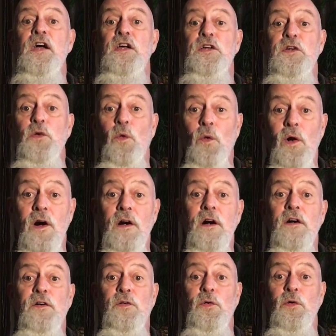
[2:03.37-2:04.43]
your
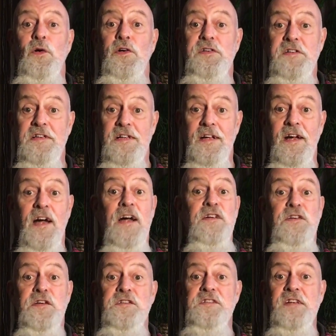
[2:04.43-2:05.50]
cruelty
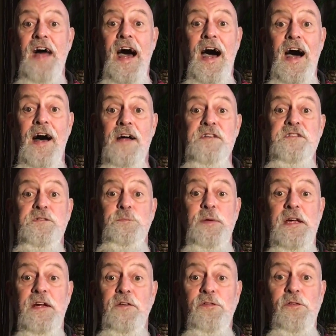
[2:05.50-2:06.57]
does not
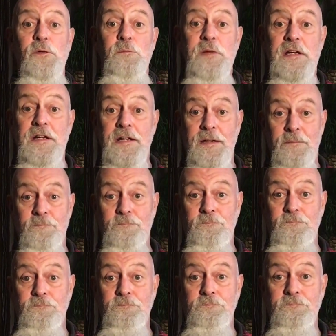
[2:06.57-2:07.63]
speak for me.
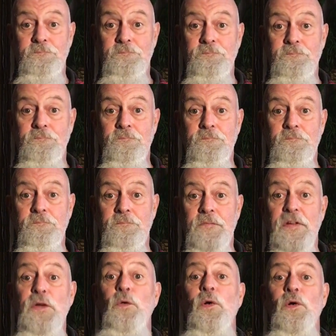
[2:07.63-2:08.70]

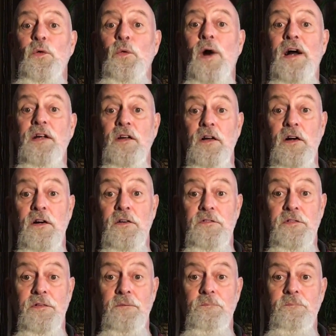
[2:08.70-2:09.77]
You are who I
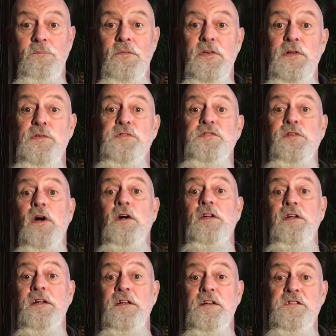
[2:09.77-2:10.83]
love, you
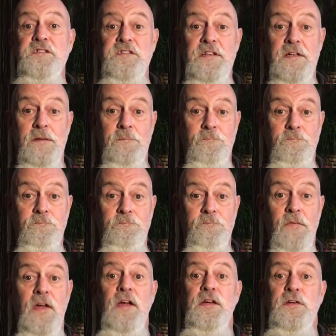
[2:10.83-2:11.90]
struggling to see,
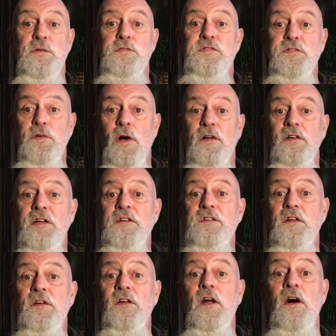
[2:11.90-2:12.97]
you struggling to
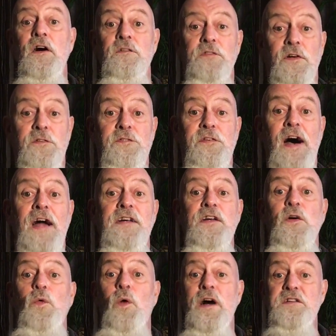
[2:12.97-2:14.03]
love or find a
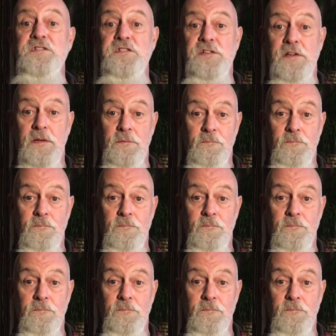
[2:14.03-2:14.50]
question.